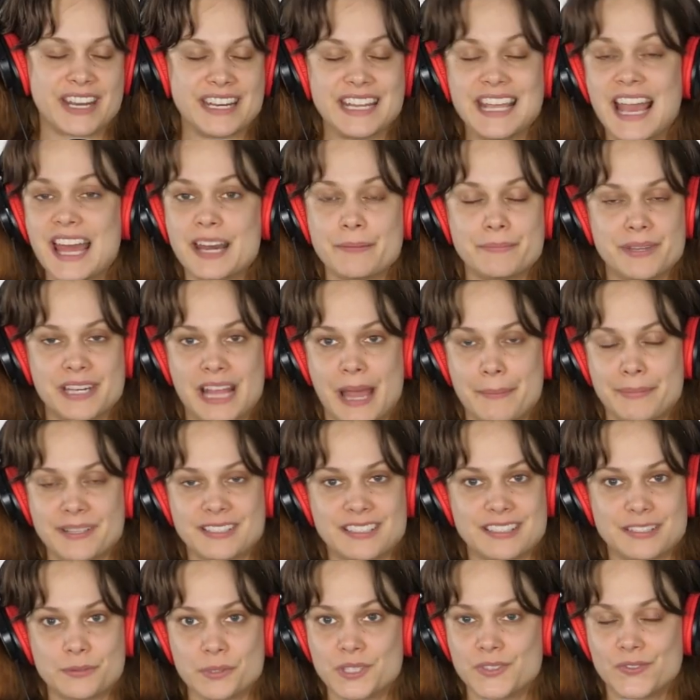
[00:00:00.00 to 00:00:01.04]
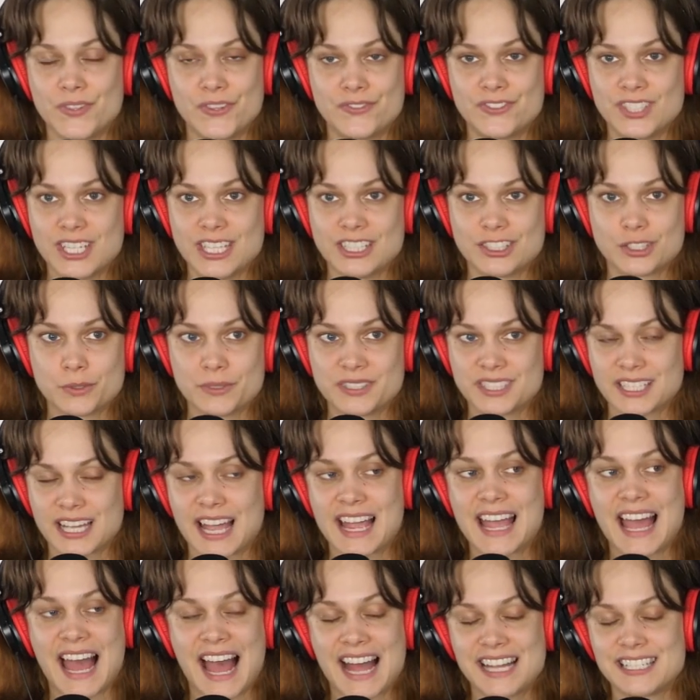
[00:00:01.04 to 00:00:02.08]
And he hadn't been happy since he was 15. So he's like,
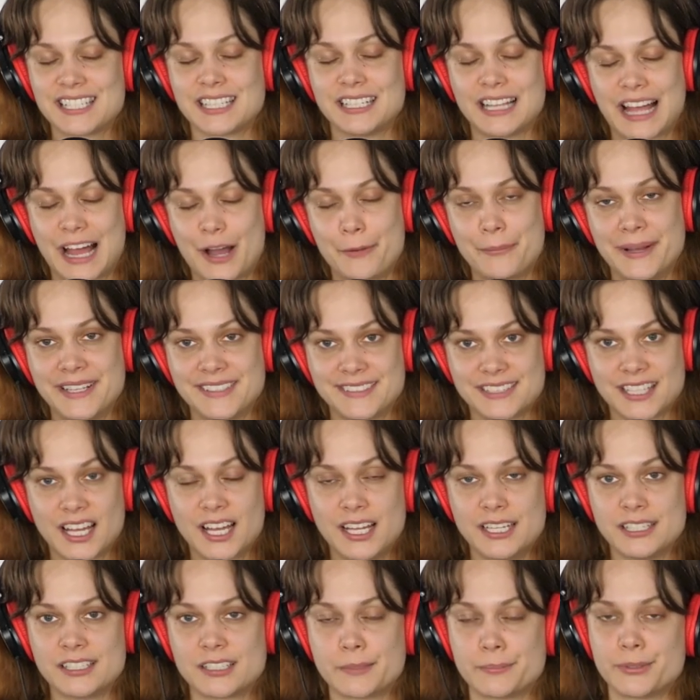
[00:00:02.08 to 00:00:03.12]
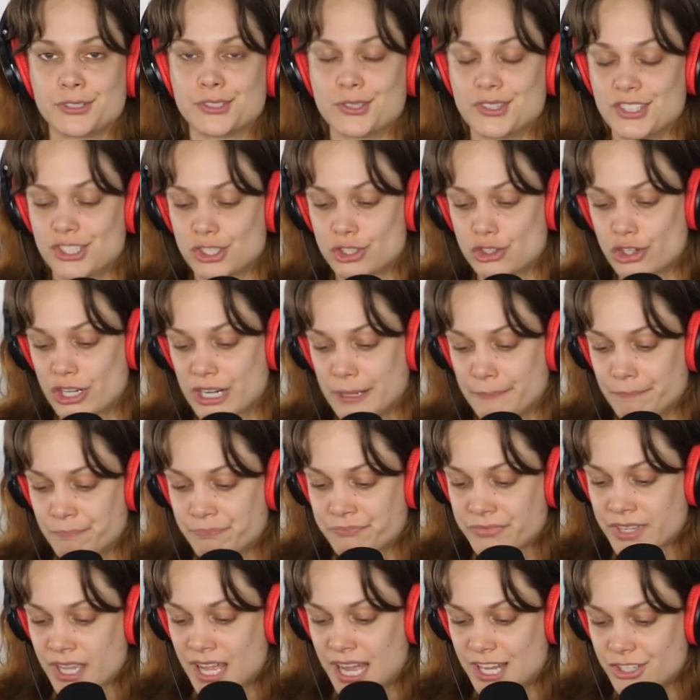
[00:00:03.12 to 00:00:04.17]
I had to allow my son to pursue this
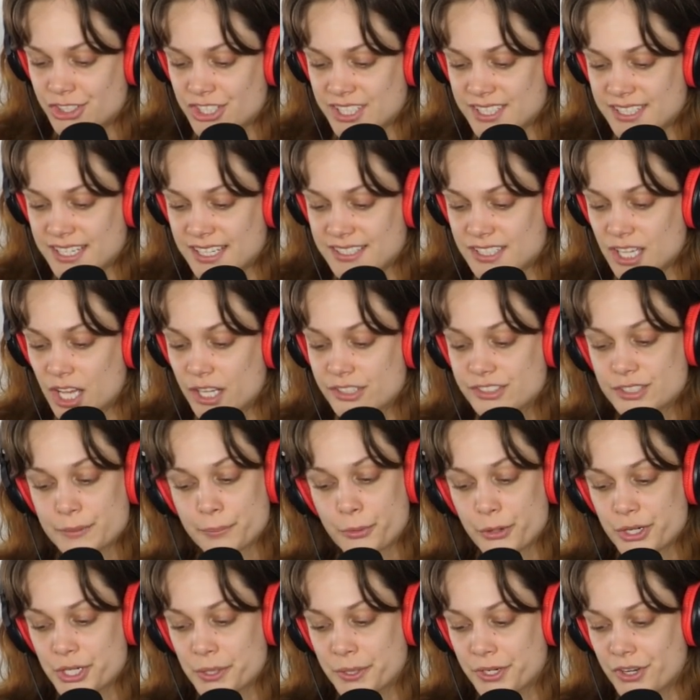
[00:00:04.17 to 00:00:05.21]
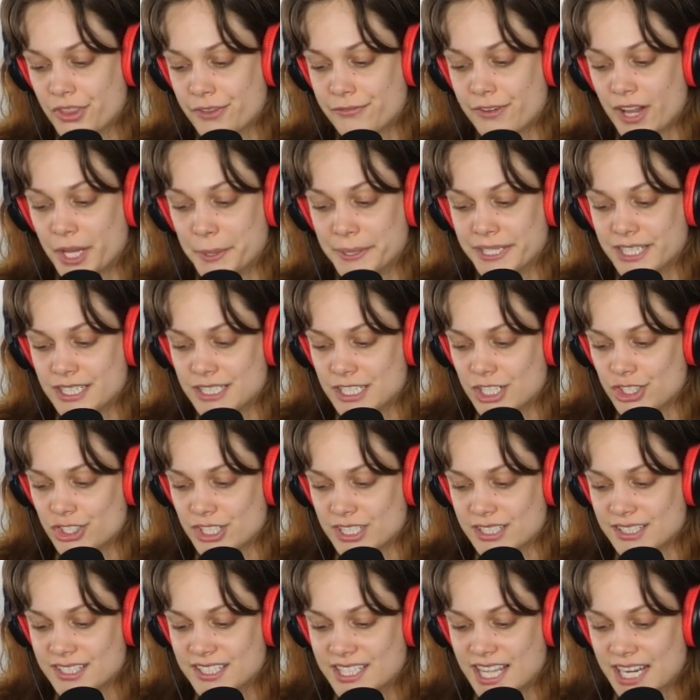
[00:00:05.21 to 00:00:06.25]
dream. And she says, I'll support you under the following
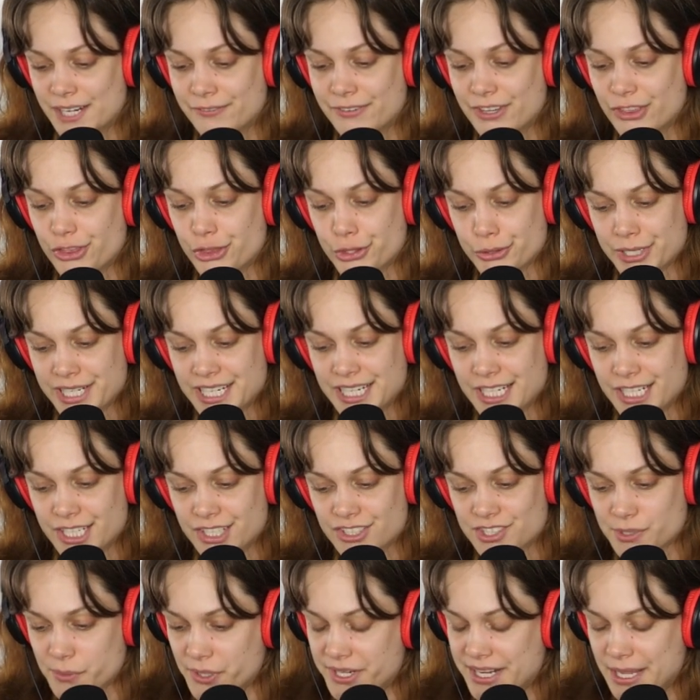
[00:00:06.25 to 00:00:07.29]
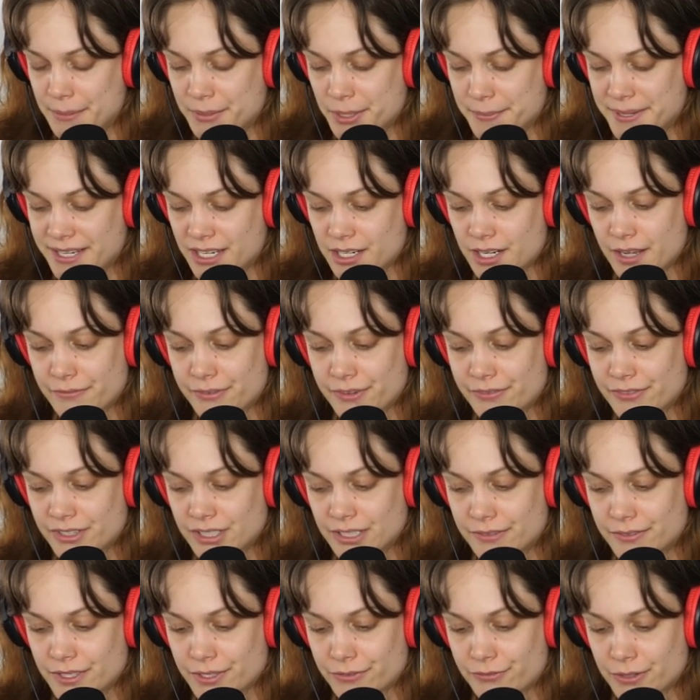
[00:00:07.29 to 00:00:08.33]
conditions that if in three years you aren't able to make enough of
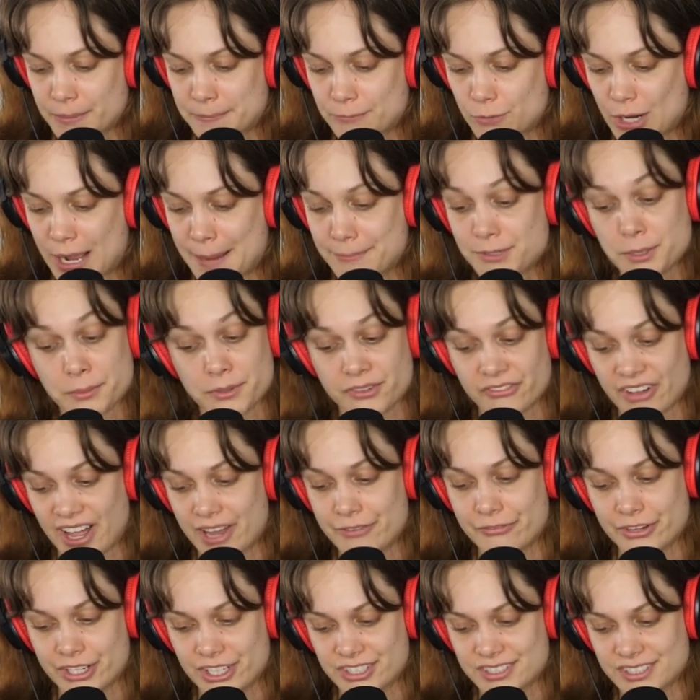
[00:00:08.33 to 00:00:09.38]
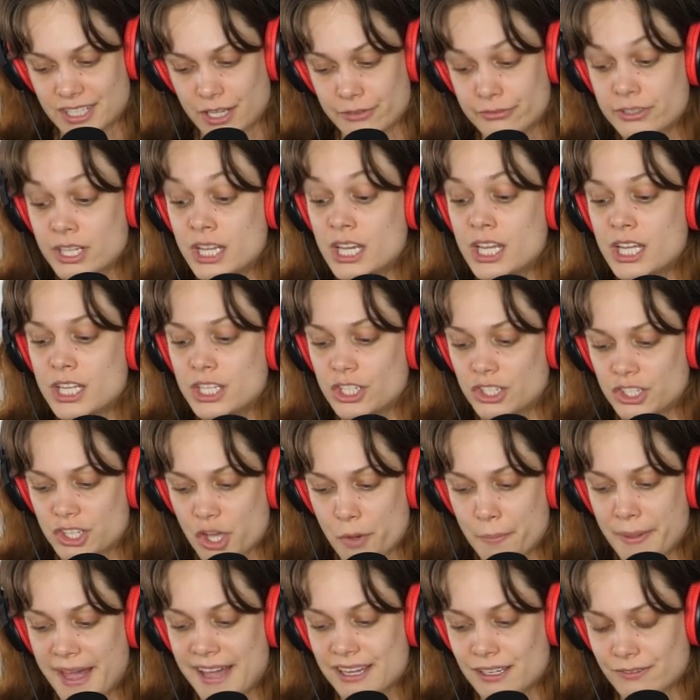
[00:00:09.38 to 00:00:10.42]
a living from rap to provide for yourself, you'll
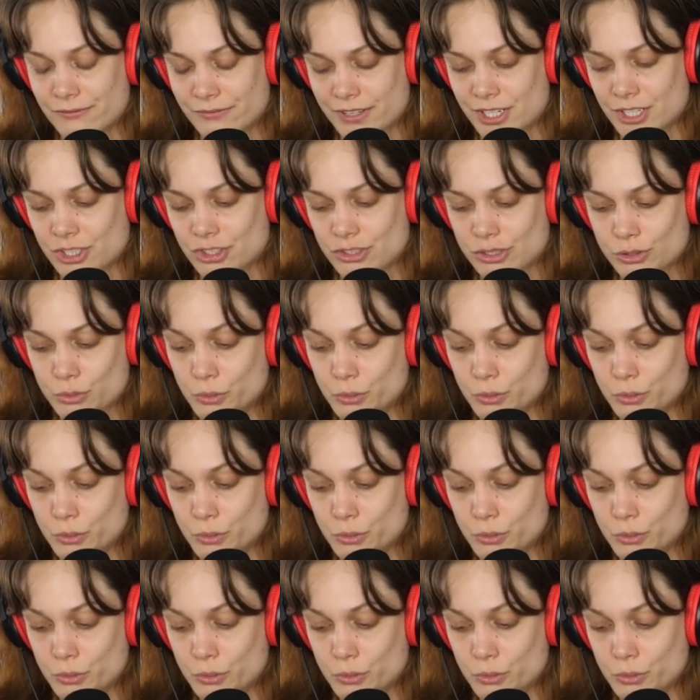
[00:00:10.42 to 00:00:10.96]
go back and finish